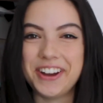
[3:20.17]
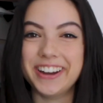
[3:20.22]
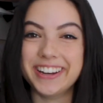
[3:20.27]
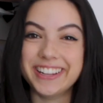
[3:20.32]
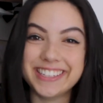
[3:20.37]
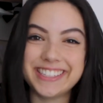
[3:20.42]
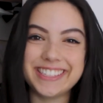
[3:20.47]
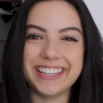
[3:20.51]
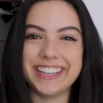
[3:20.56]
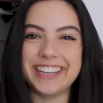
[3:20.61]

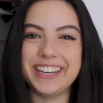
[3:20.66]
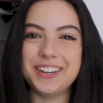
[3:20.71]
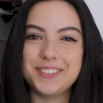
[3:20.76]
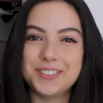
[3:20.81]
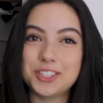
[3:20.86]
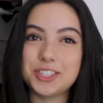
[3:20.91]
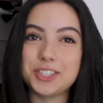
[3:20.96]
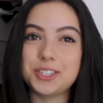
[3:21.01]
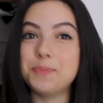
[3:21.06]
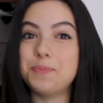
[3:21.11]
Honestly, it
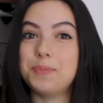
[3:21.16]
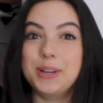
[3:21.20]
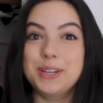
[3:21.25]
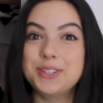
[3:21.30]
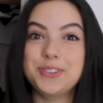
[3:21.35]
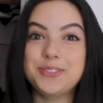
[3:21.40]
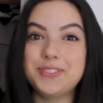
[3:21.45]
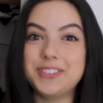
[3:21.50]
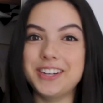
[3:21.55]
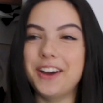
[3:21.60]
was just a
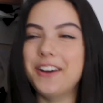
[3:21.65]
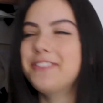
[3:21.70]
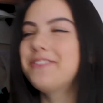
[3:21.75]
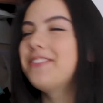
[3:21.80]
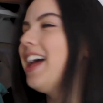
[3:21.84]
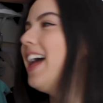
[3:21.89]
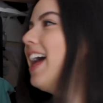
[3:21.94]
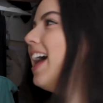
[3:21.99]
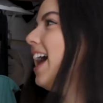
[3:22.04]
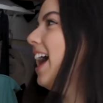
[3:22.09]
bunch of stuff,
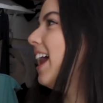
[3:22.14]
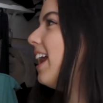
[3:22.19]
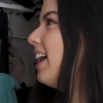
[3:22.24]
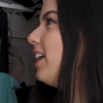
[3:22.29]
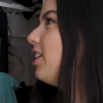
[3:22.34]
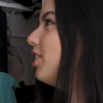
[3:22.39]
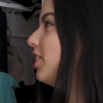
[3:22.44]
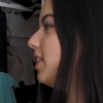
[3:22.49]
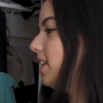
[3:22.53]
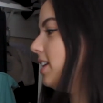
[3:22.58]
and
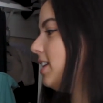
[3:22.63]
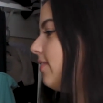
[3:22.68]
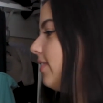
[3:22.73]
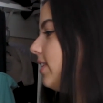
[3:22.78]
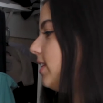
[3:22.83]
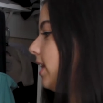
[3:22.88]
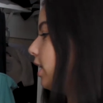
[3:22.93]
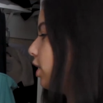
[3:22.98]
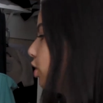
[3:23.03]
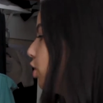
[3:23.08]
I couldn't
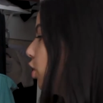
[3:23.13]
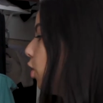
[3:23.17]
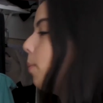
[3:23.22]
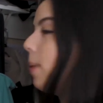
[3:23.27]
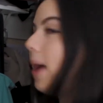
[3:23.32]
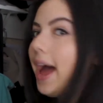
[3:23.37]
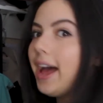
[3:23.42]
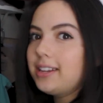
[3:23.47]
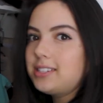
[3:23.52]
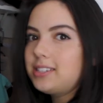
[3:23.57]
even like go
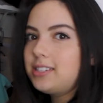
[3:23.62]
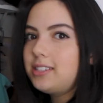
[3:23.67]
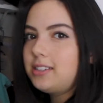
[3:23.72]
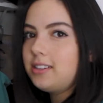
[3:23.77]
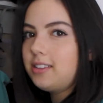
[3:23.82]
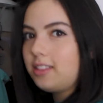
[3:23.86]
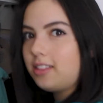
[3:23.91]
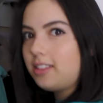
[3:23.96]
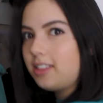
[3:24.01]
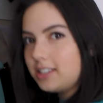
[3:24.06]

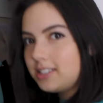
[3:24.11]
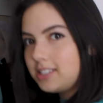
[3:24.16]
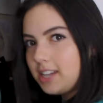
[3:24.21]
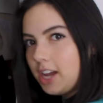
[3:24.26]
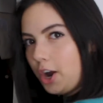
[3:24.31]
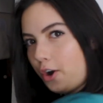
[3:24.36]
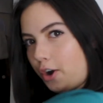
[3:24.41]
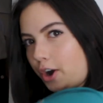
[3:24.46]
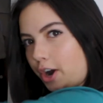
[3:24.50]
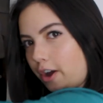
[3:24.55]
past this
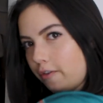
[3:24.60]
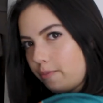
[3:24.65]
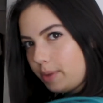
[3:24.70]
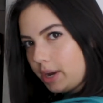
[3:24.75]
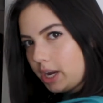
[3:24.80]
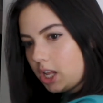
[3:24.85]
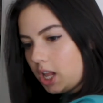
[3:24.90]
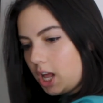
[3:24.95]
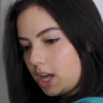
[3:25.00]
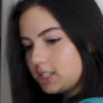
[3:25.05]
area of
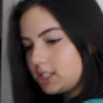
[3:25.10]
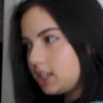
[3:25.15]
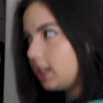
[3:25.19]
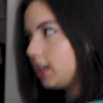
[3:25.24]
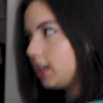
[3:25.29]
my closet,